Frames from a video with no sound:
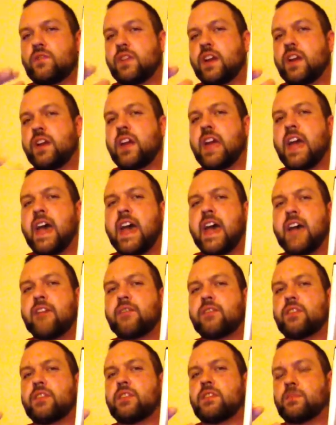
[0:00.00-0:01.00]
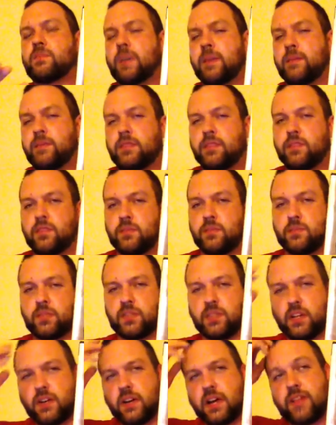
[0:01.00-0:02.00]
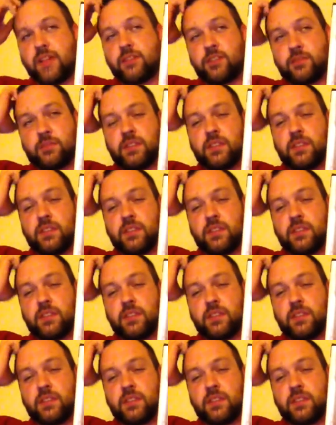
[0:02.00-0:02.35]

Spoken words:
very average, maybe a little below average,